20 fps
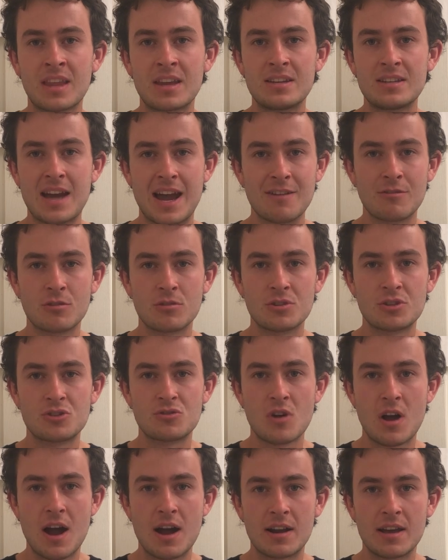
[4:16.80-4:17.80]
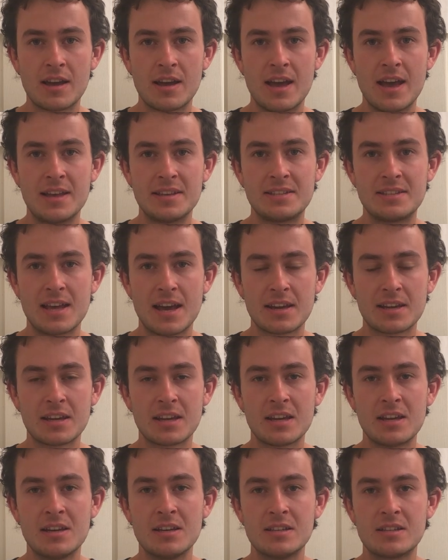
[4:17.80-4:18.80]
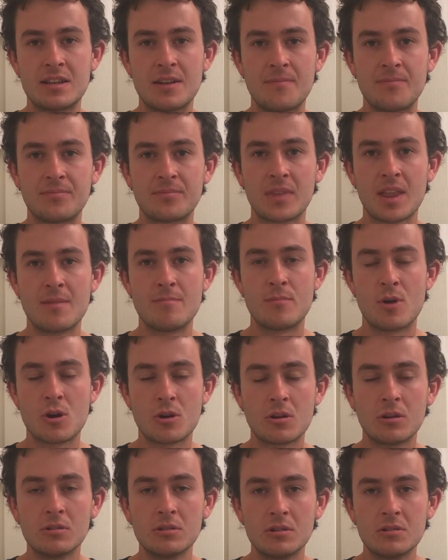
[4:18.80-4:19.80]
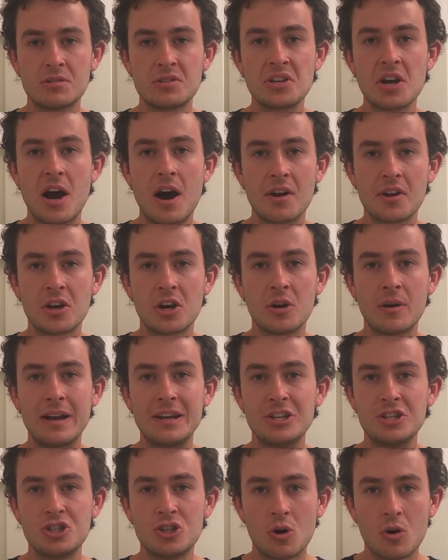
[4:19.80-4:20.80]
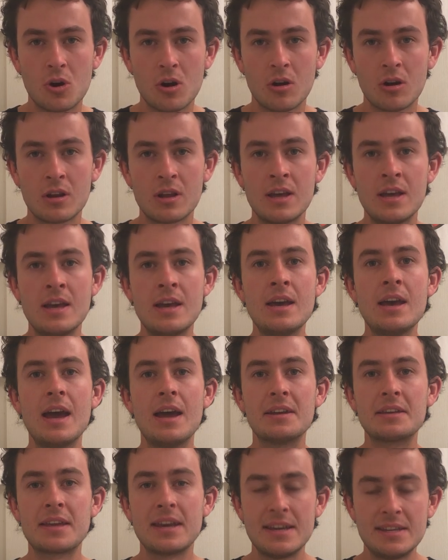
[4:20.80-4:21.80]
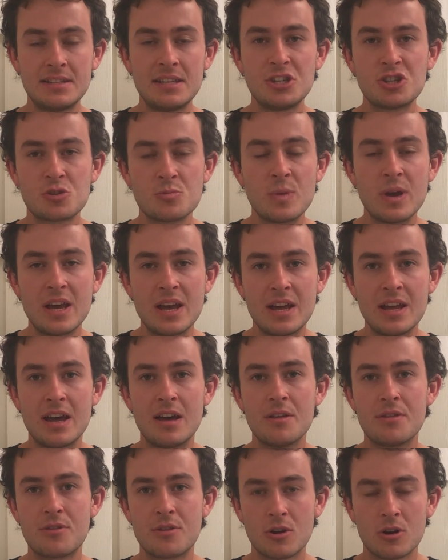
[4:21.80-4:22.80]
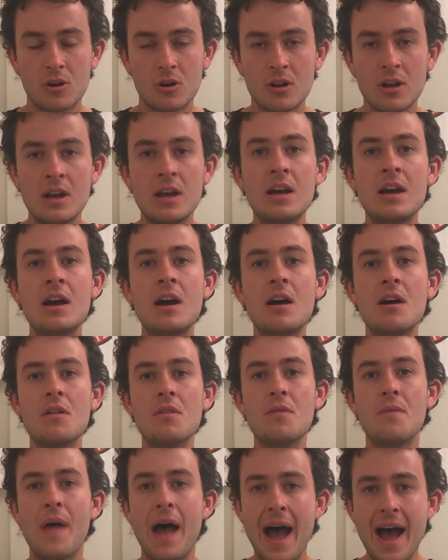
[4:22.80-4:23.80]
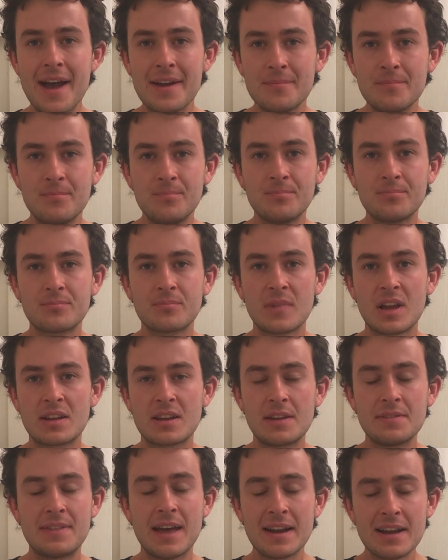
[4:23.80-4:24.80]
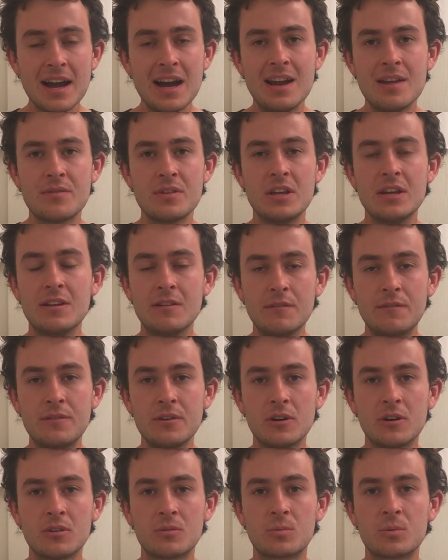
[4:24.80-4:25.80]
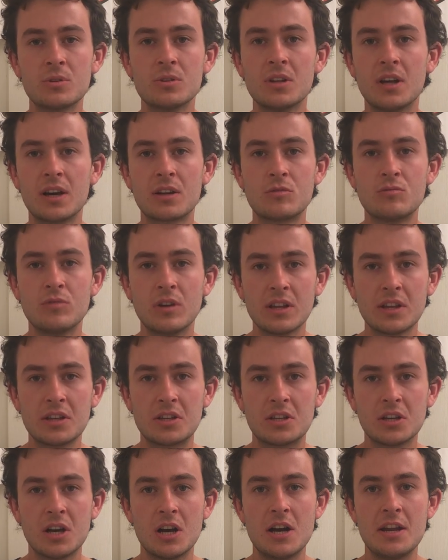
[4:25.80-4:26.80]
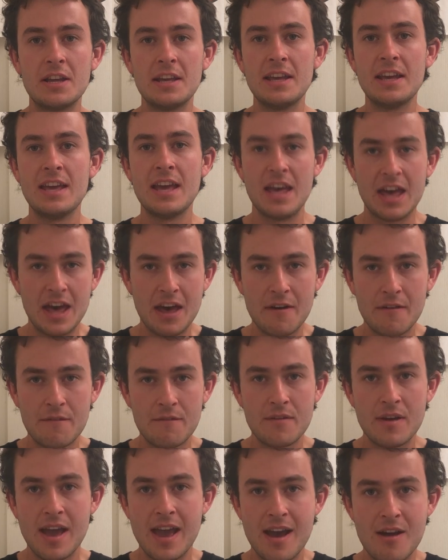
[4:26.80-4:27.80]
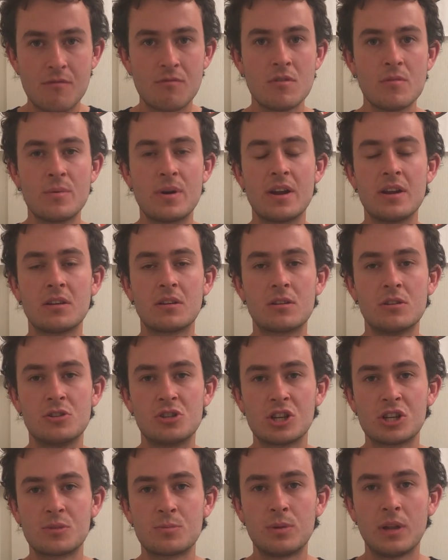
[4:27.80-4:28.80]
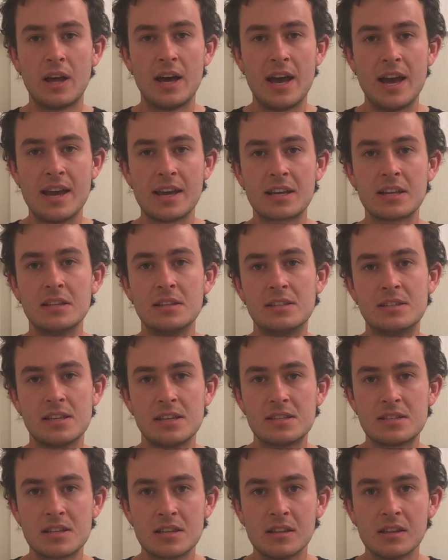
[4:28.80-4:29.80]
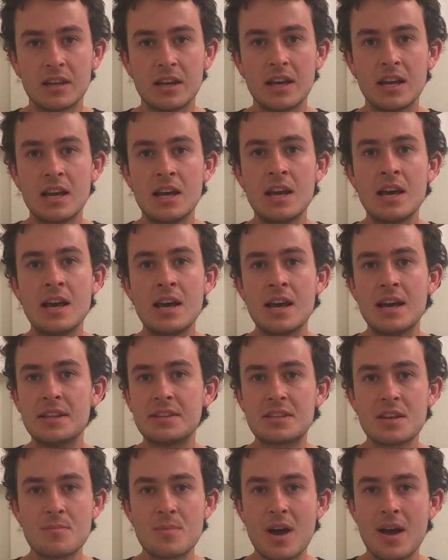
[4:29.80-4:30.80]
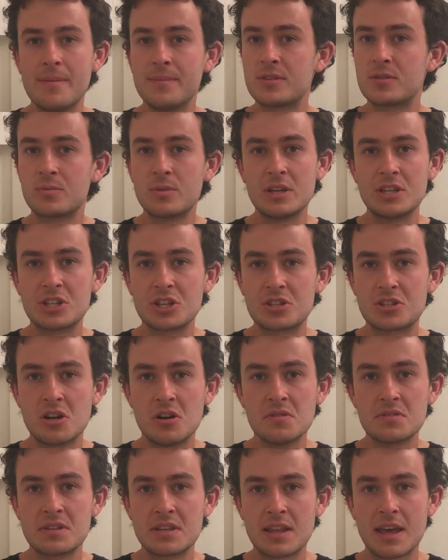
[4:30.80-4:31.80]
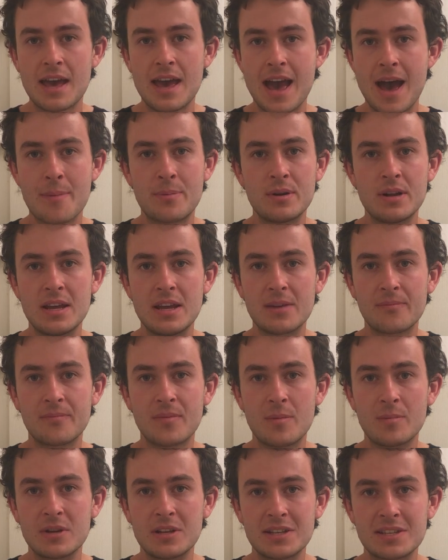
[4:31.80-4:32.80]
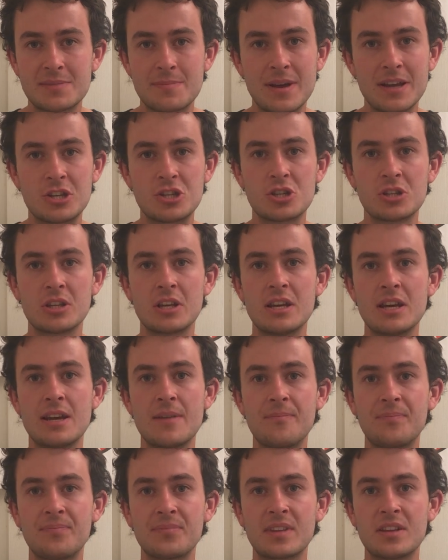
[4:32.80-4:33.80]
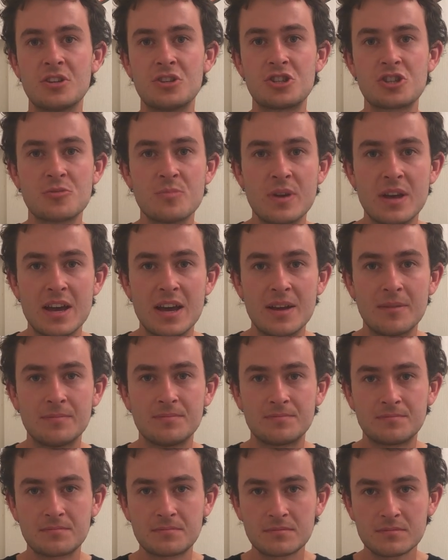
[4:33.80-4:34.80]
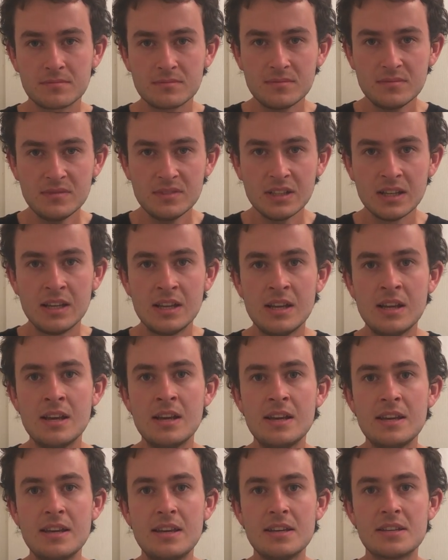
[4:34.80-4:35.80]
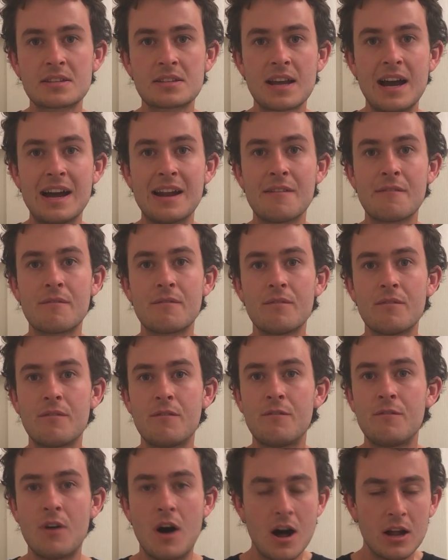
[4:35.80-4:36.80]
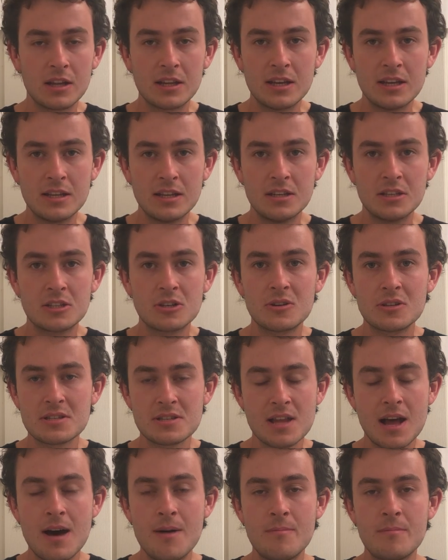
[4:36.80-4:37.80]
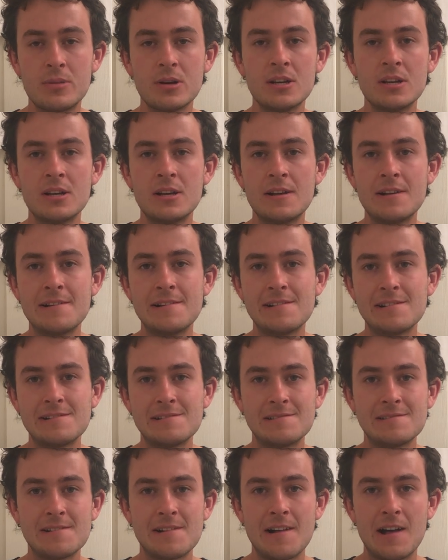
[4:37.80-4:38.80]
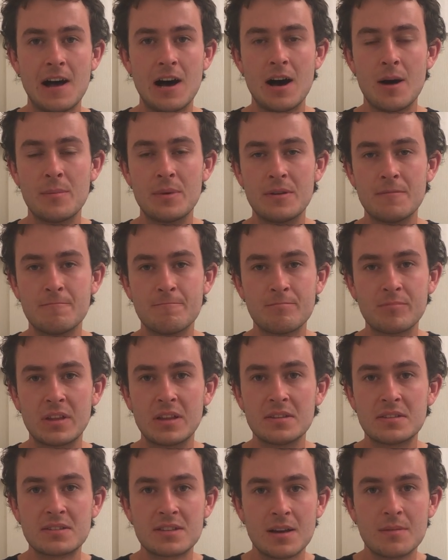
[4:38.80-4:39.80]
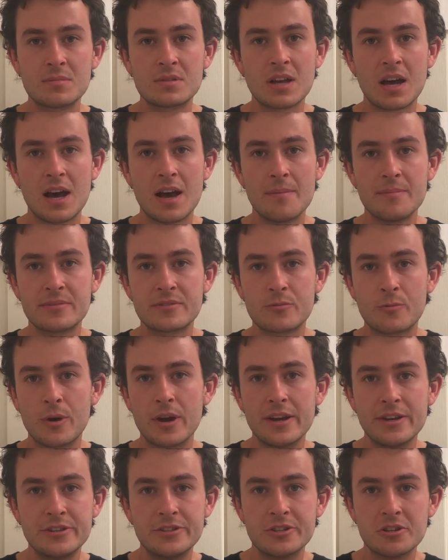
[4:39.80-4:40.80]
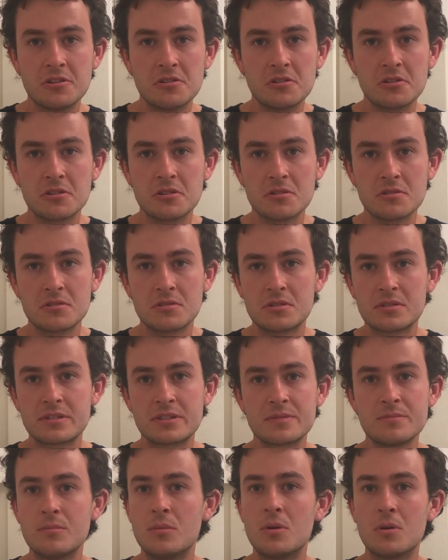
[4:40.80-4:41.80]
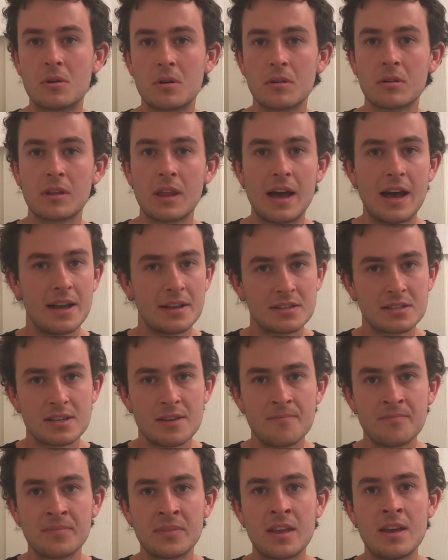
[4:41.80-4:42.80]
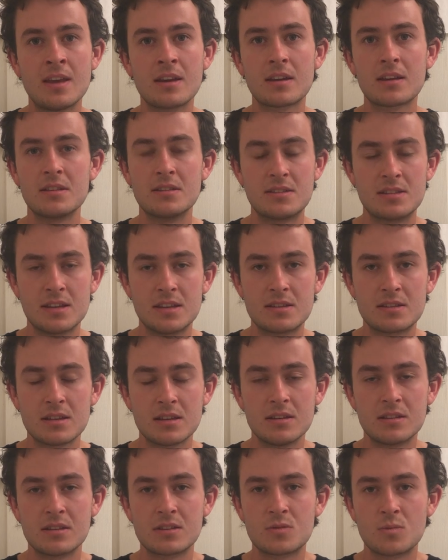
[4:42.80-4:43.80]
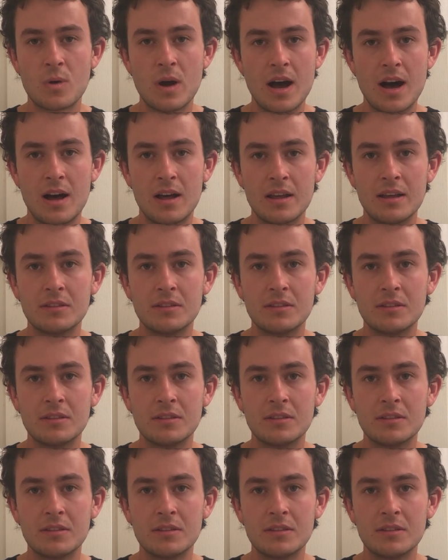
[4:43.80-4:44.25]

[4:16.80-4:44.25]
Thairo Strada at second, Marco Luciano at short, and Casey Schmidt at third. That that kind of an infield would look really good if everybody could just play consistently. And sometimes we just don't see that happening. I mean, especially Schmidt. He has kind of fallen into a slump. Um, and, and sometimes Wade Jr.'s more or less consistent as well.